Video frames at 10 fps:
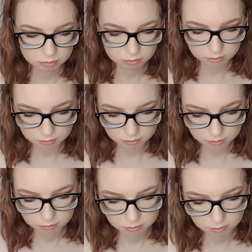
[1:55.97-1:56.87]

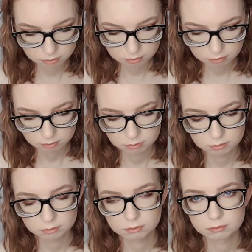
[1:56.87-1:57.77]

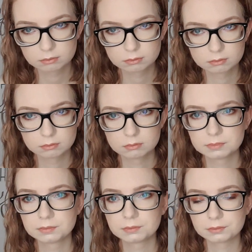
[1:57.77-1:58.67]

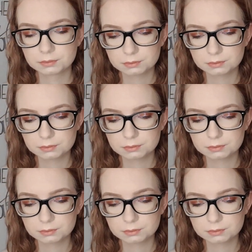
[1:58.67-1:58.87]
(no one is talking)